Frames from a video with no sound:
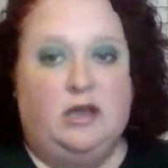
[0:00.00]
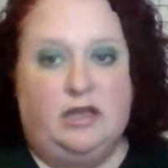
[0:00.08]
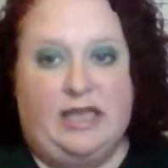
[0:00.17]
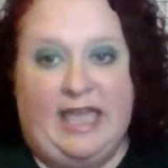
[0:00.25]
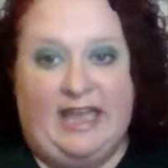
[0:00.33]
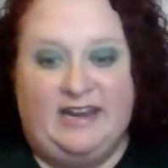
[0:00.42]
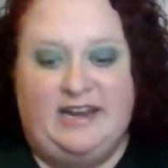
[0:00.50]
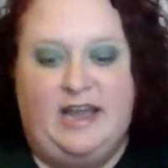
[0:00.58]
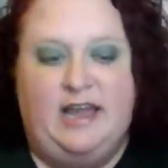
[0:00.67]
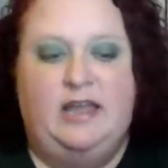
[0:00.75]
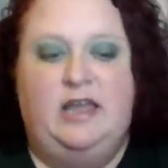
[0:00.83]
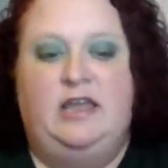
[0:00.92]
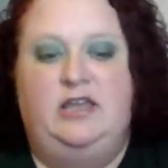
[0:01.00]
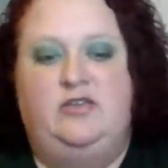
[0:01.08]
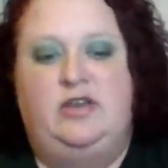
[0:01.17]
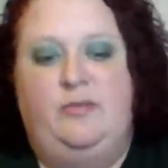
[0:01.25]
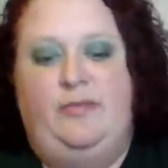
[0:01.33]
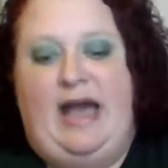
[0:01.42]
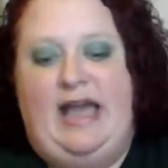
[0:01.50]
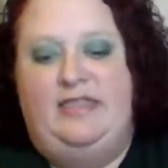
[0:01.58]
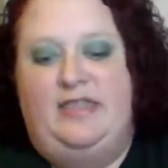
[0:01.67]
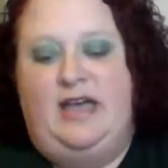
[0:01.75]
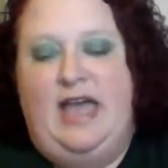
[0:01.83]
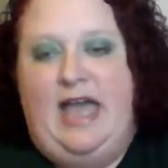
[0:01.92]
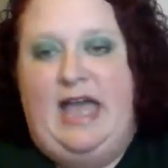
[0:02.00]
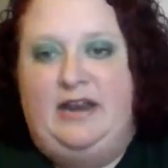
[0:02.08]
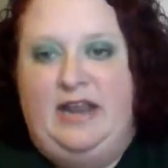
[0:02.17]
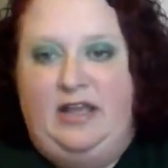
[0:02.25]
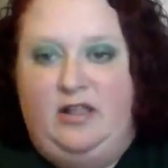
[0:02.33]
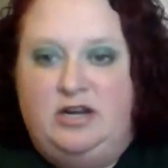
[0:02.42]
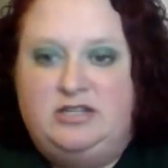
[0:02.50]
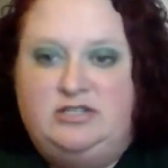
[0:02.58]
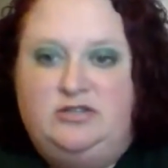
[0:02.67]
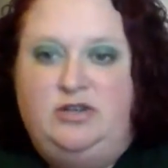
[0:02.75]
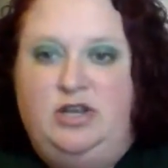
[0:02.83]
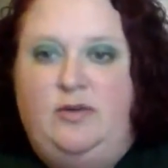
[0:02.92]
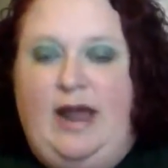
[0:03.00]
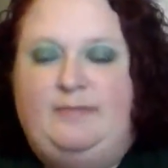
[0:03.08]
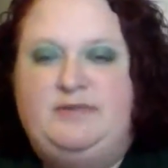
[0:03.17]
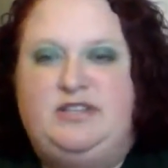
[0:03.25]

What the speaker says: Canada, you can buy the nail art studio wraps.